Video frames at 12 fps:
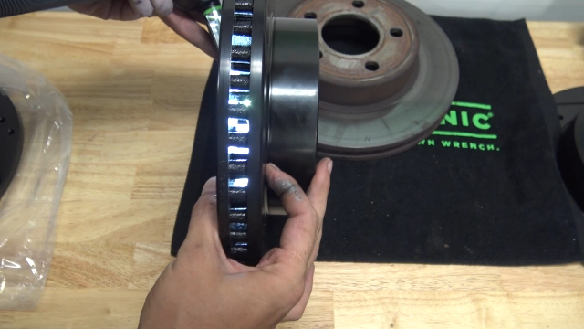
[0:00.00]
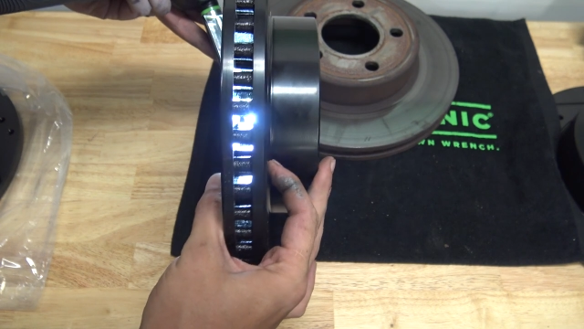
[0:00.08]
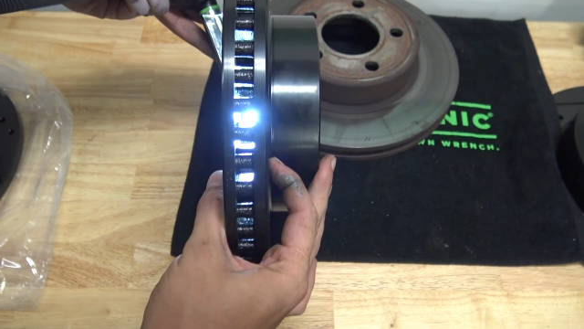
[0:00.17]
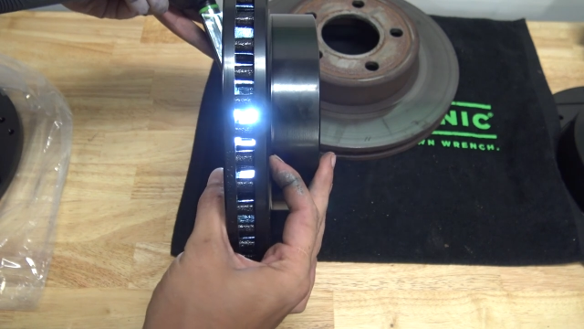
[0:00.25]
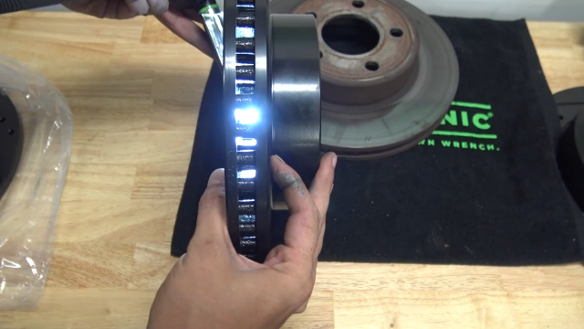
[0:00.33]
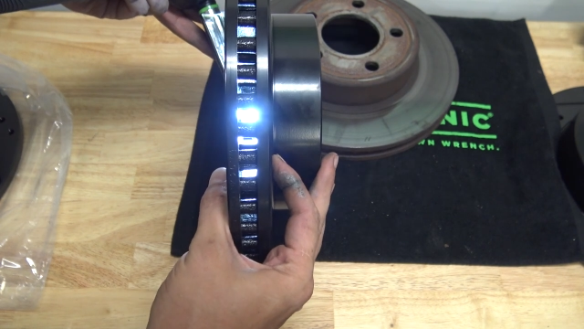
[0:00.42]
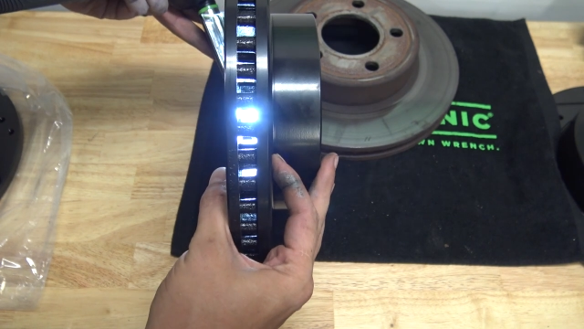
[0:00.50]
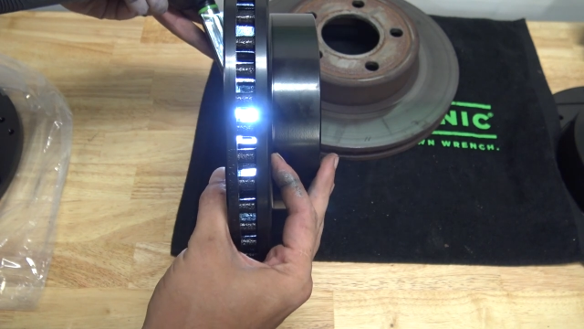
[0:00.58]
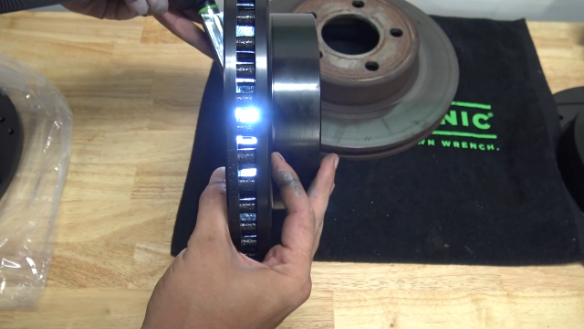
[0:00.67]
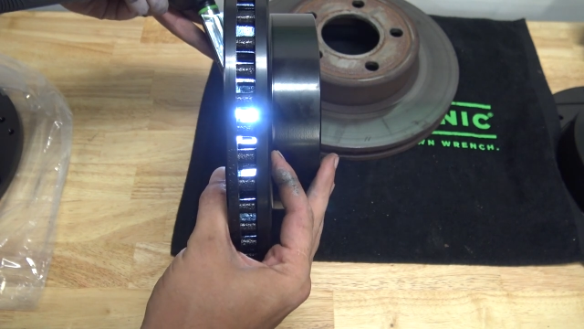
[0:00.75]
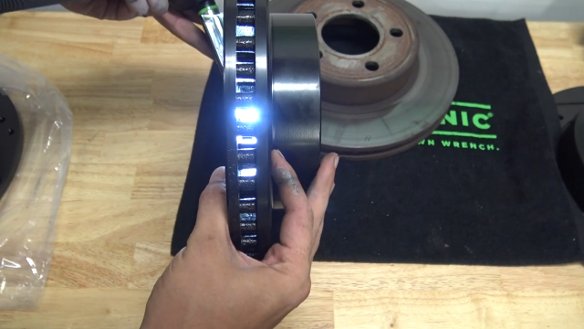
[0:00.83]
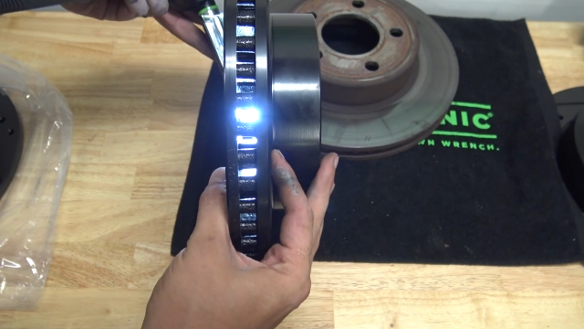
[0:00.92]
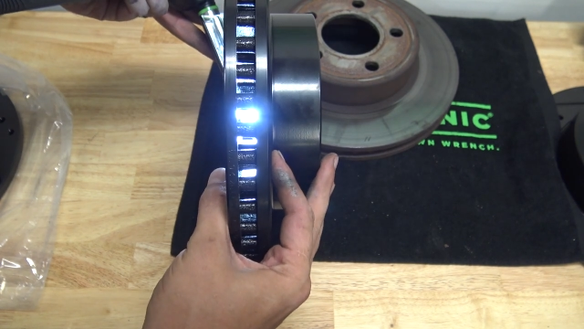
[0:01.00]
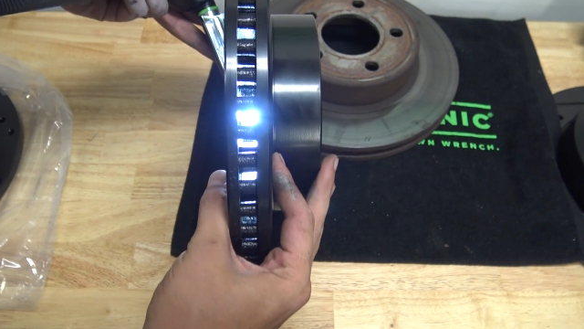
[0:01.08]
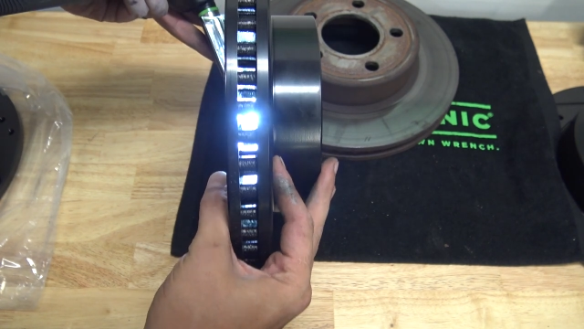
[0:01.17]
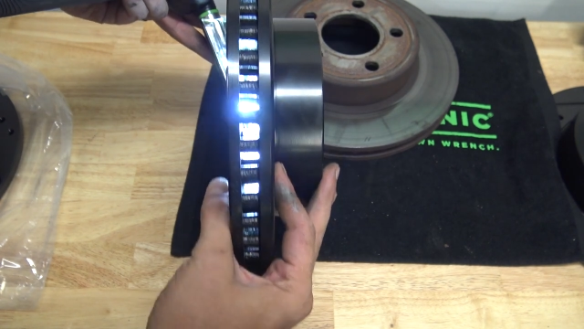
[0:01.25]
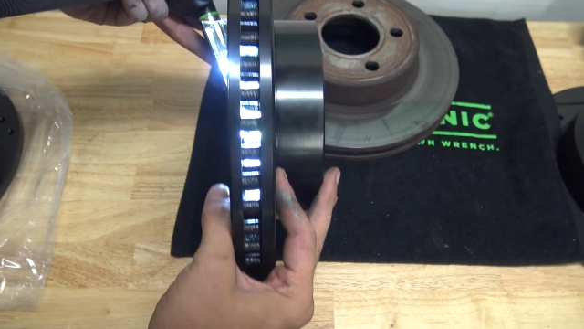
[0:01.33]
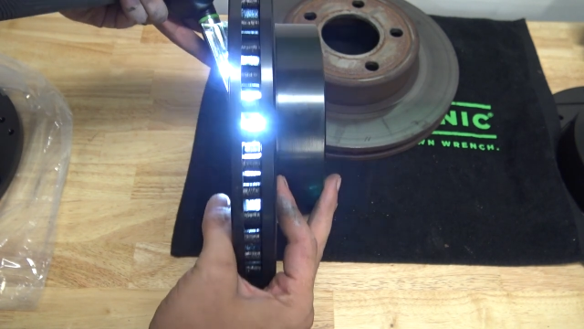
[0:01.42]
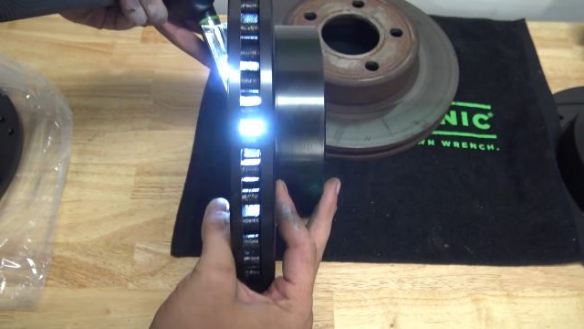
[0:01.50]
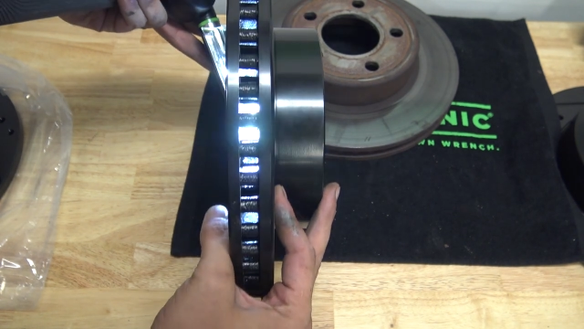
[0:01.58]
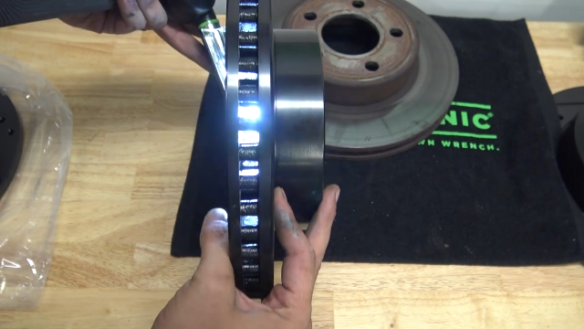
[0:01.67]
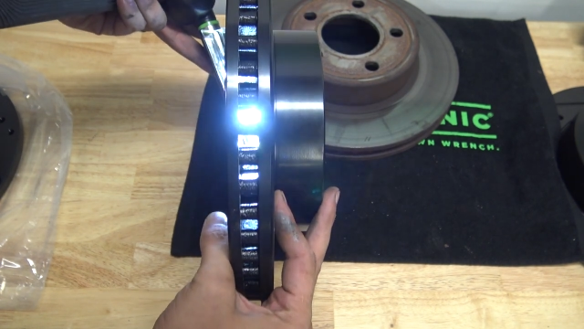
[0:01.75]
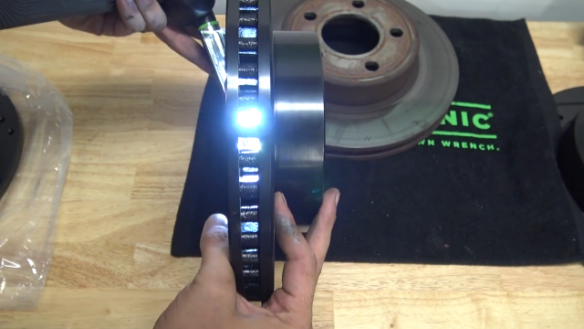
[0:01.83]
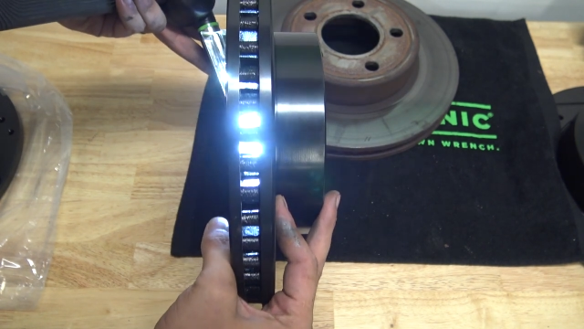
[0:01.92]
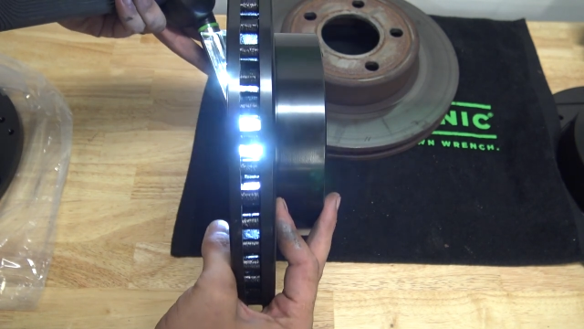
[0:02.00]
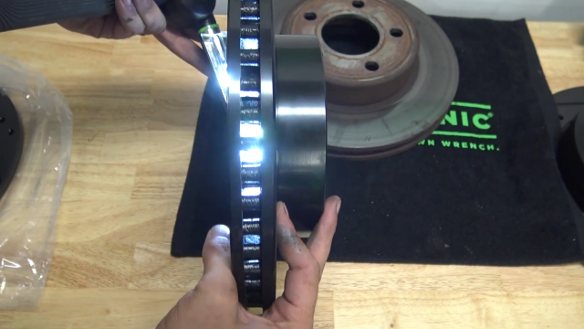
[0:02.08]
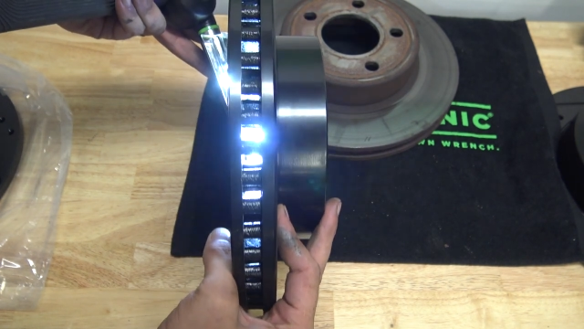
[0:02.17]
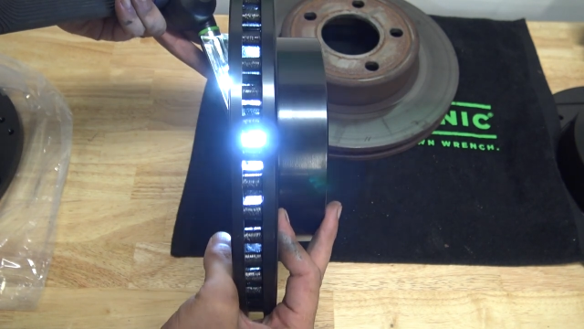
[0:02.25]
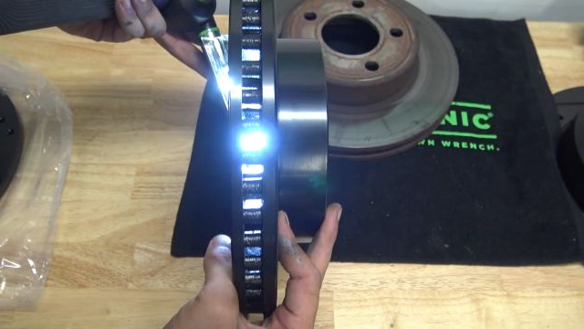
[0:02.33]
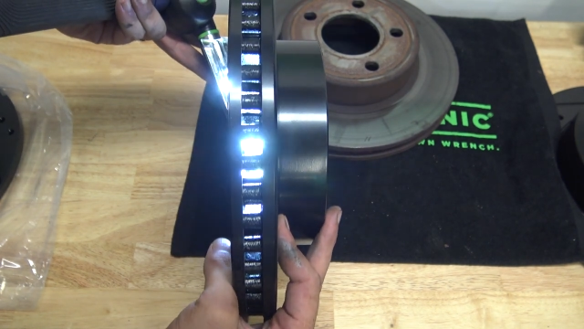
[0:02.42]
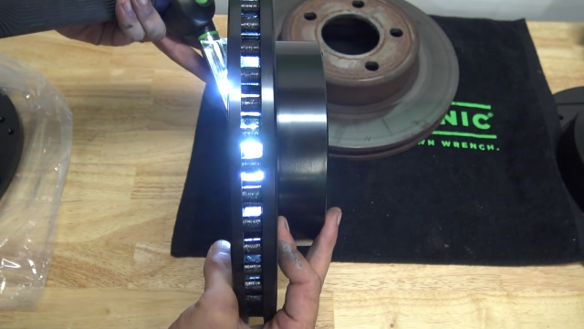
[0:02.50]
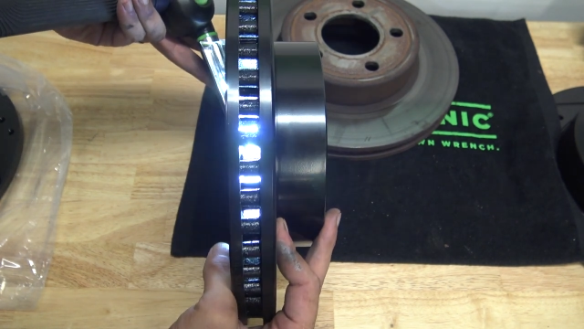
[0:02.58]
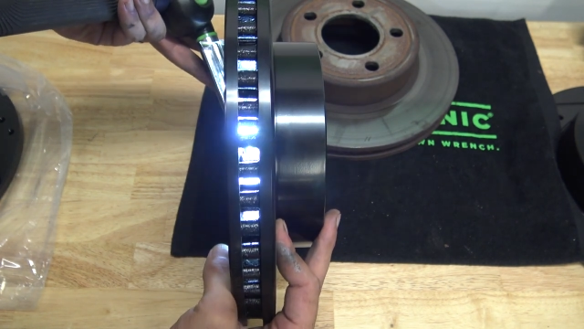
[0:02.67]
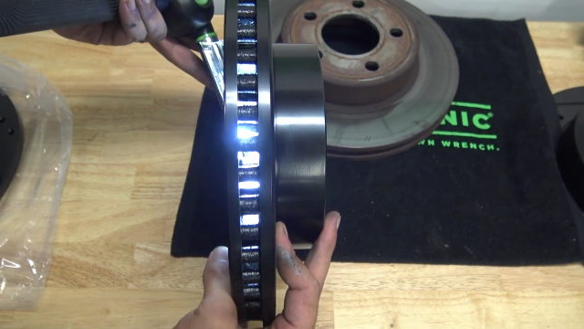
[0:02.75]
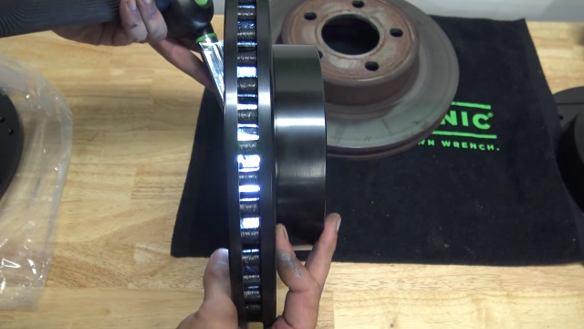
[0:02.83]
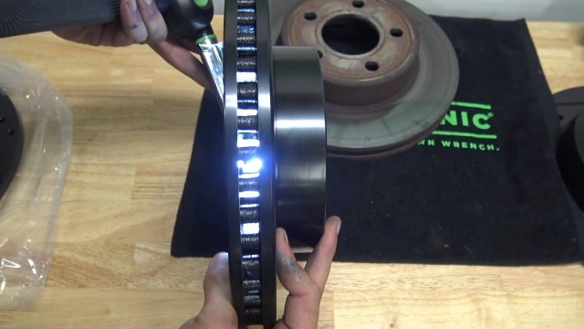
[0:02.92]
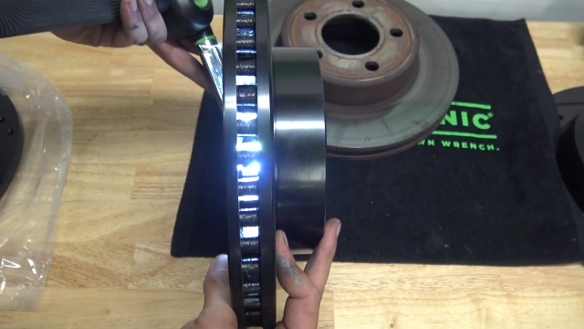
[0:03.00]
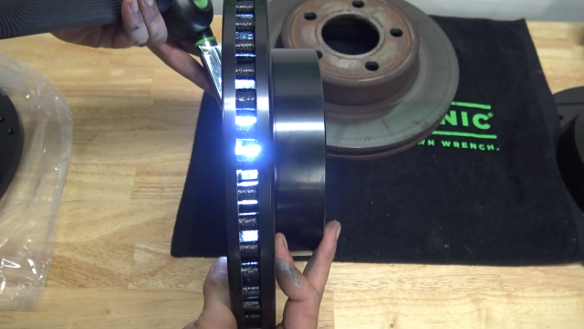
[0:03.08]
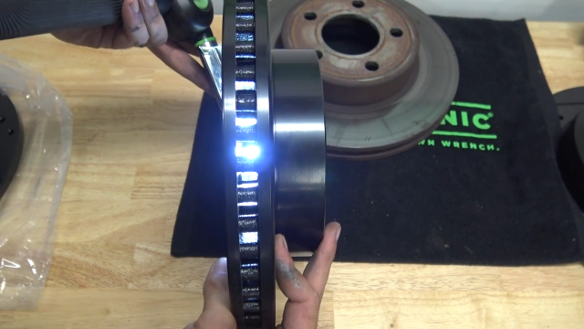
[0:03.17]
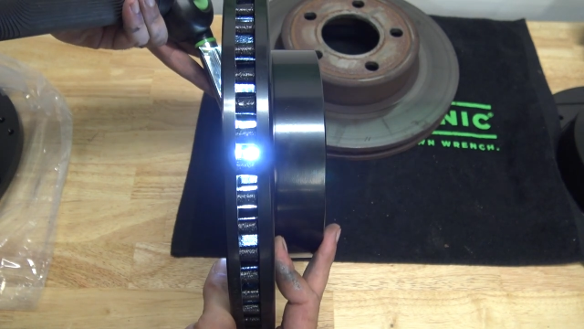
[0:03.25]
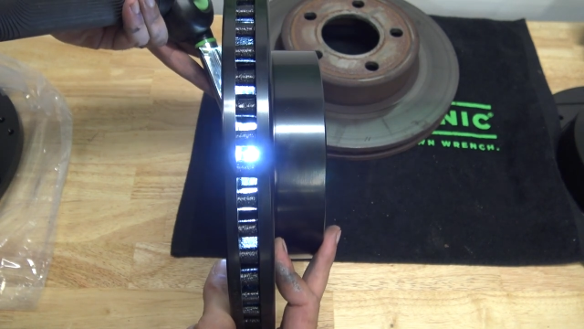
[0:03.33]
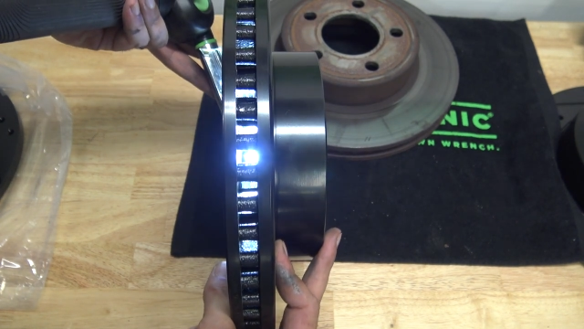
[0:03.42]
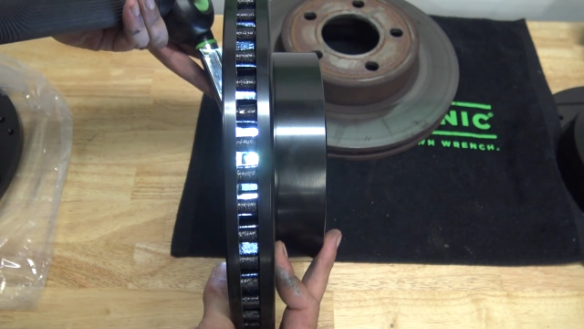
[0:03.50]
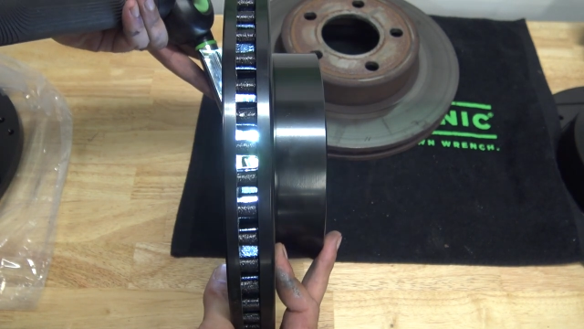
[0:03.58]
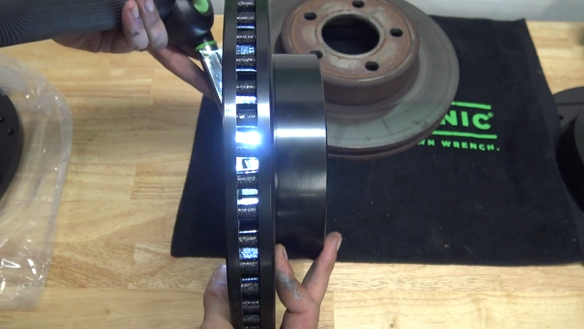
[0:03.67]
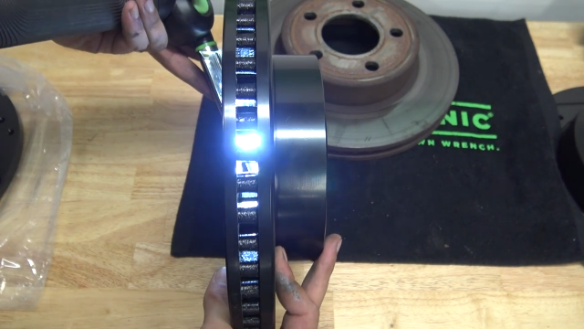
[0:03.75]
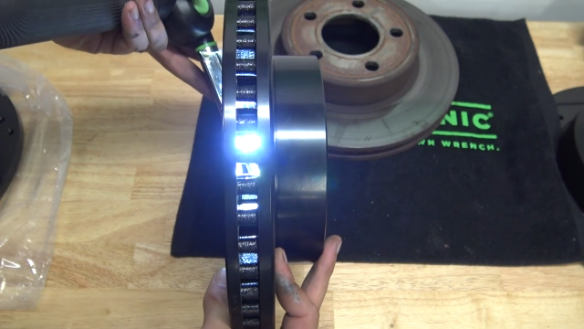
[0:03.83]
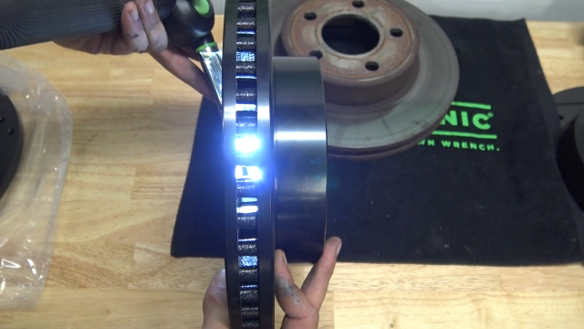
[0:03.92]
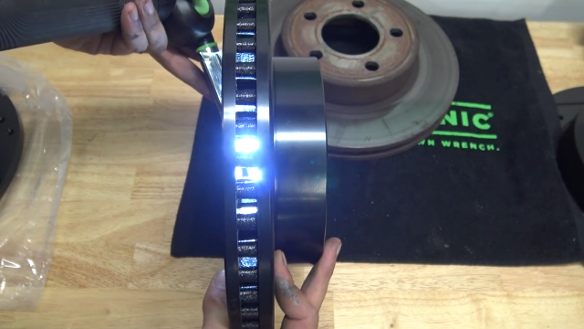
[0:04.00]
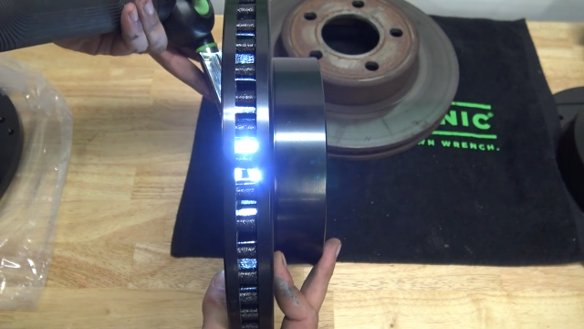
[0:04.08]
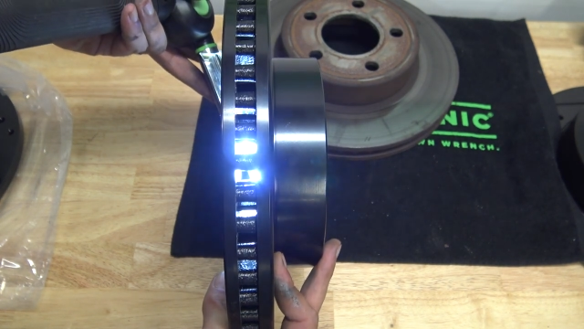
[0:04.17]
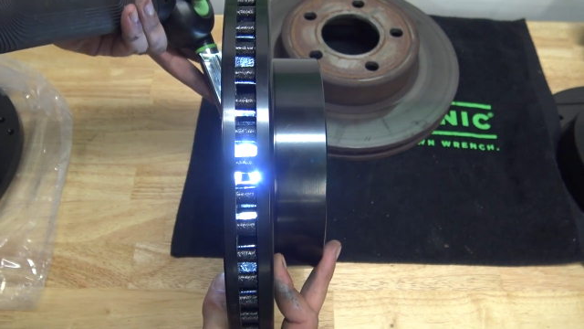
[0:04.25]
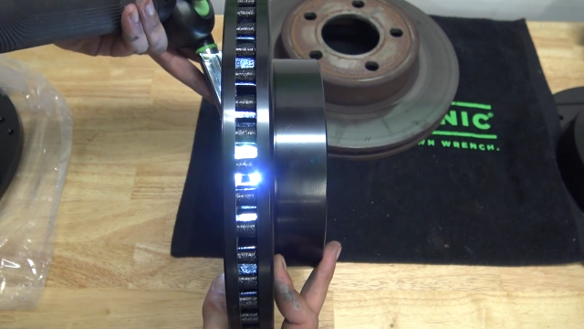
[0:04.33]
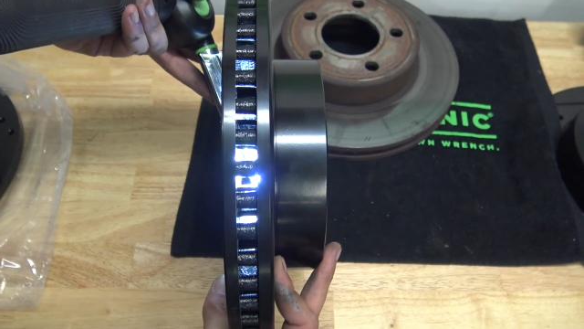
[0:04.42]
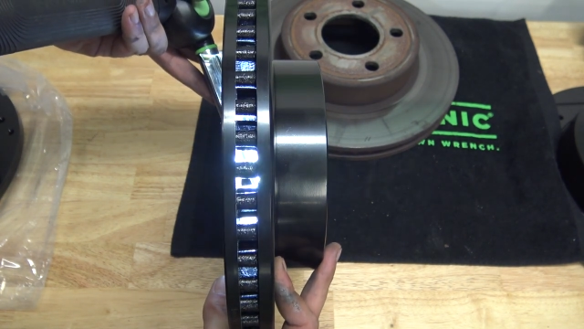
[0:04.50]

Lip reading: No face is visible, so there are no lips to read.